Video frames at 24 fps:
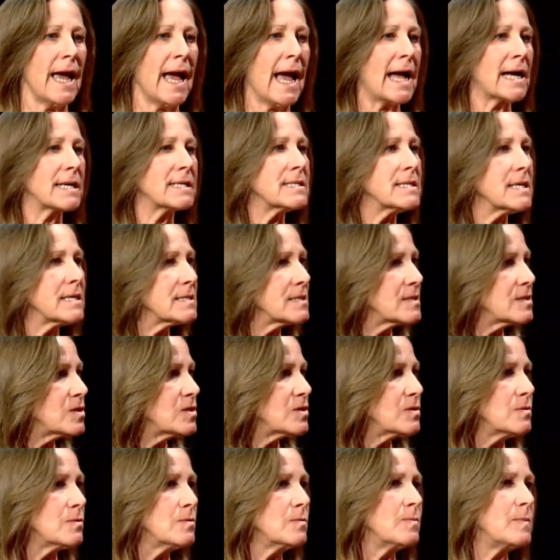access
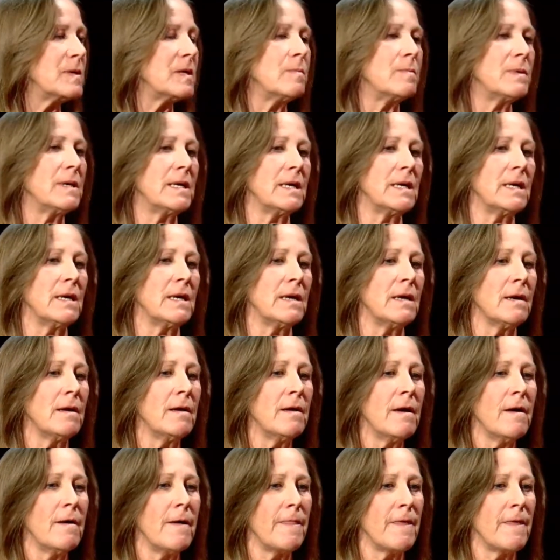to PPE